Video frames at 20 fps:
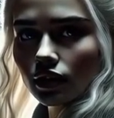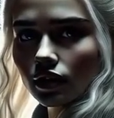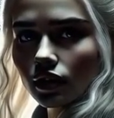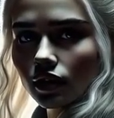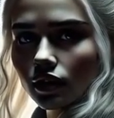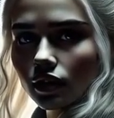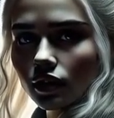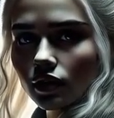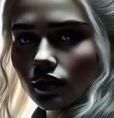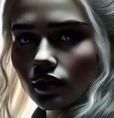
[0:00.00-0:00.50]

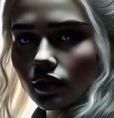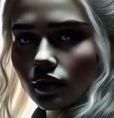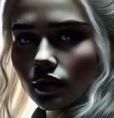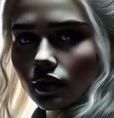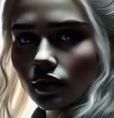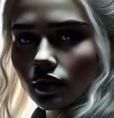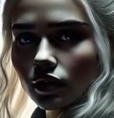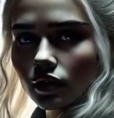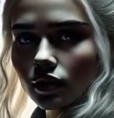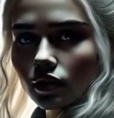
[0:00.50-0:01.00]
"Her Grace
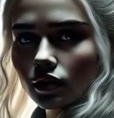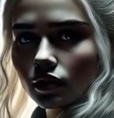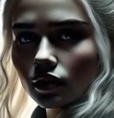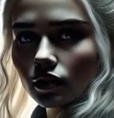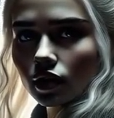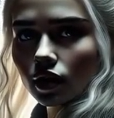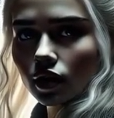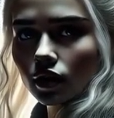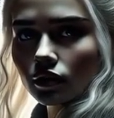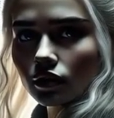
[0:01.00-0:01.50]
will want to see
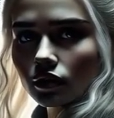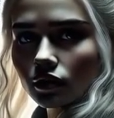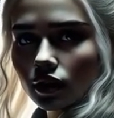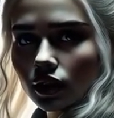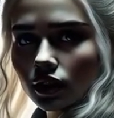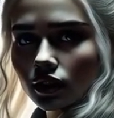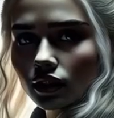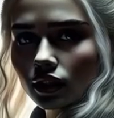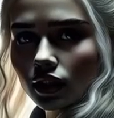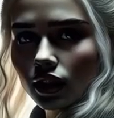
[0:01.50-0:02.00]
you at once,"
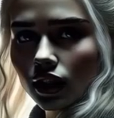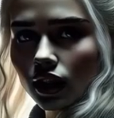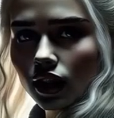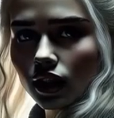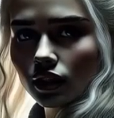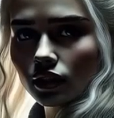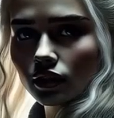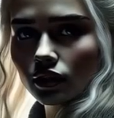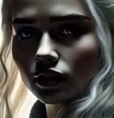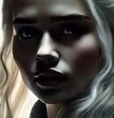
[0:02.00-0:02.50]
he said.
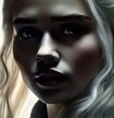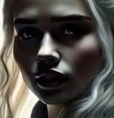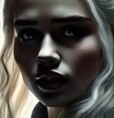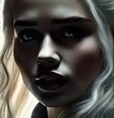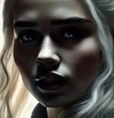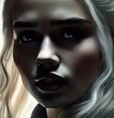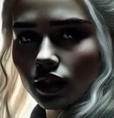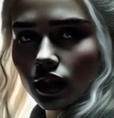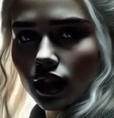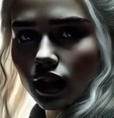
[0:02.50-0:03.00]

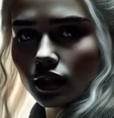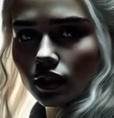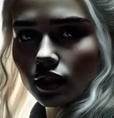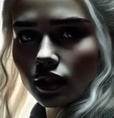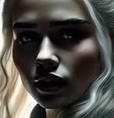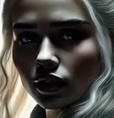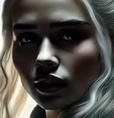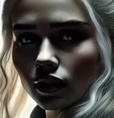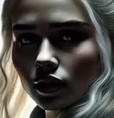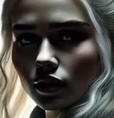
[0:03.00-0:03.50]
Then he
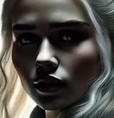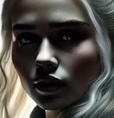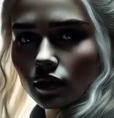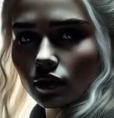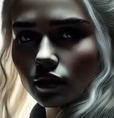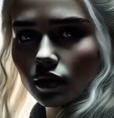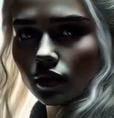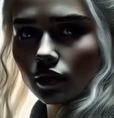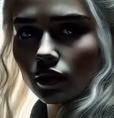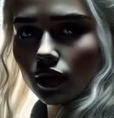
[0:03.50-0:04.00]
gestured for the
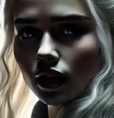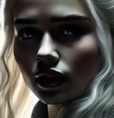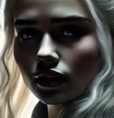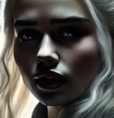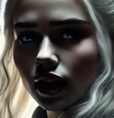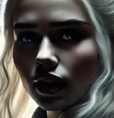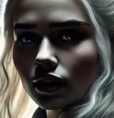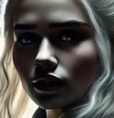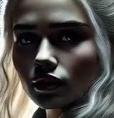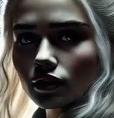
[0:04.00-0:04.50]
men to
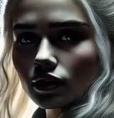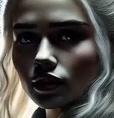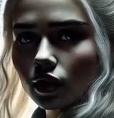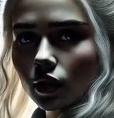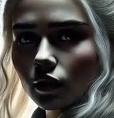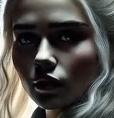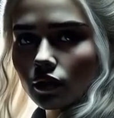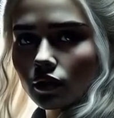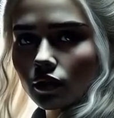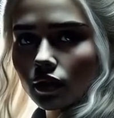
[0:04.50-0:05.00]
continue
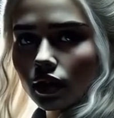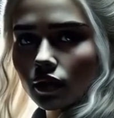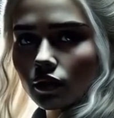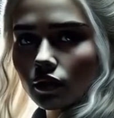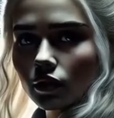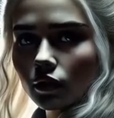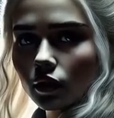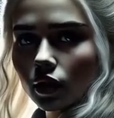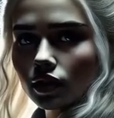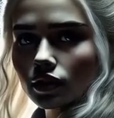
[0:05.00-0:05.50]
leading her
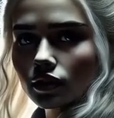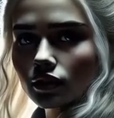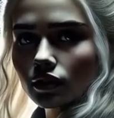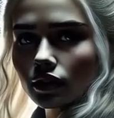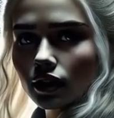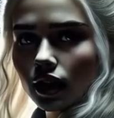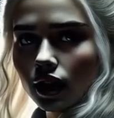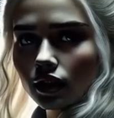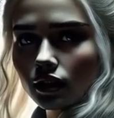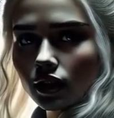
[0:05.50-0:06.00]
forward.
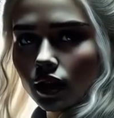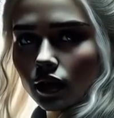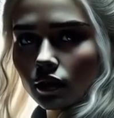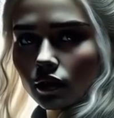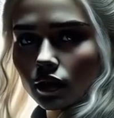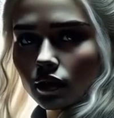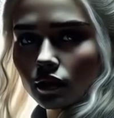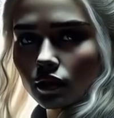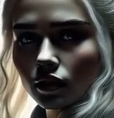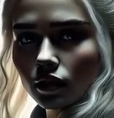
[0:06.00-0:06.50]
The
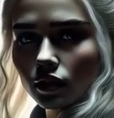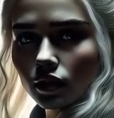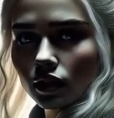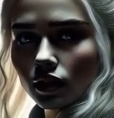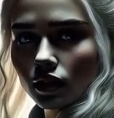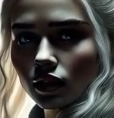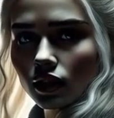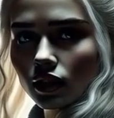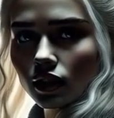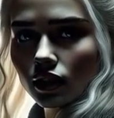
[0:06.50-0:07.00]

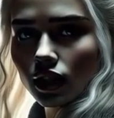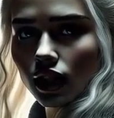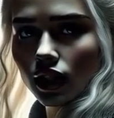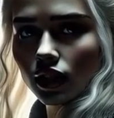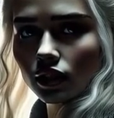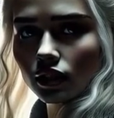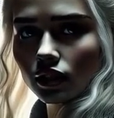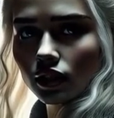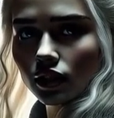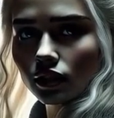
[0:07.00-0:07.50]
architecture of the
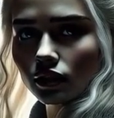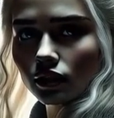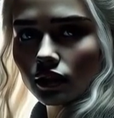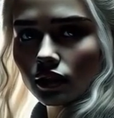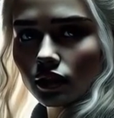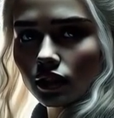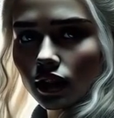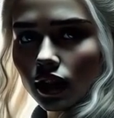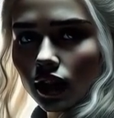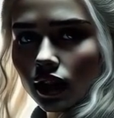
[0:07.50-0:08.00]
Red Keep
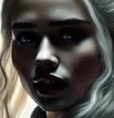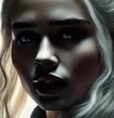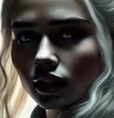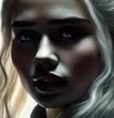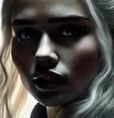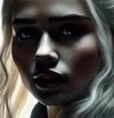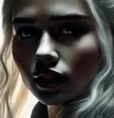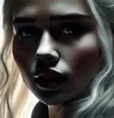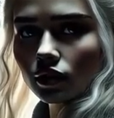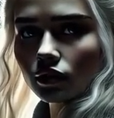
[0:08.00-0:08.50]
soared
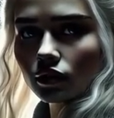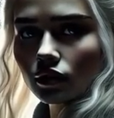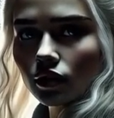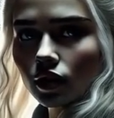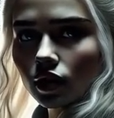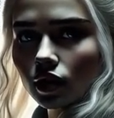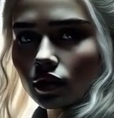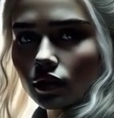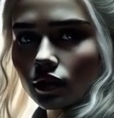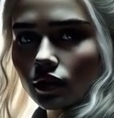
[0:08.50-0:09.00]
overhead,
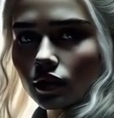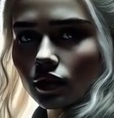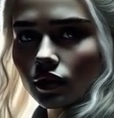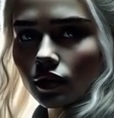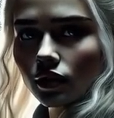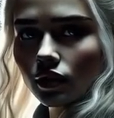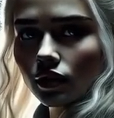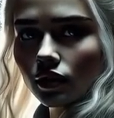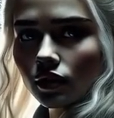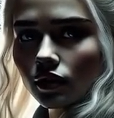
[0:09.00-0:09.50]
a
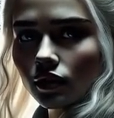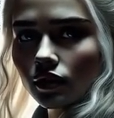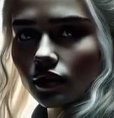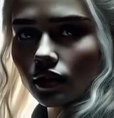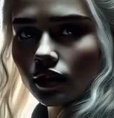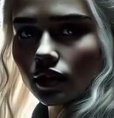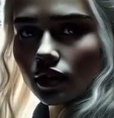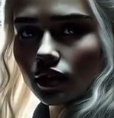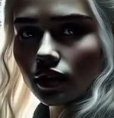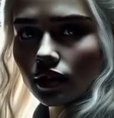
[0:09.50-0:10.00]
labyrinth of
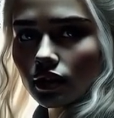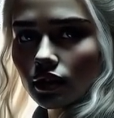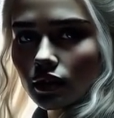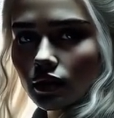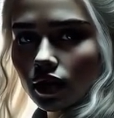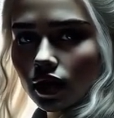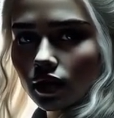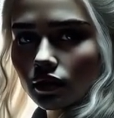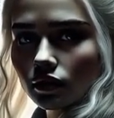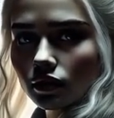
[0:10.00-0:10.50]
towers and
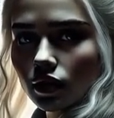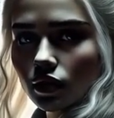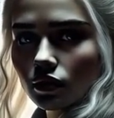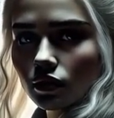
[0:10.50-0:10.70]
keeps.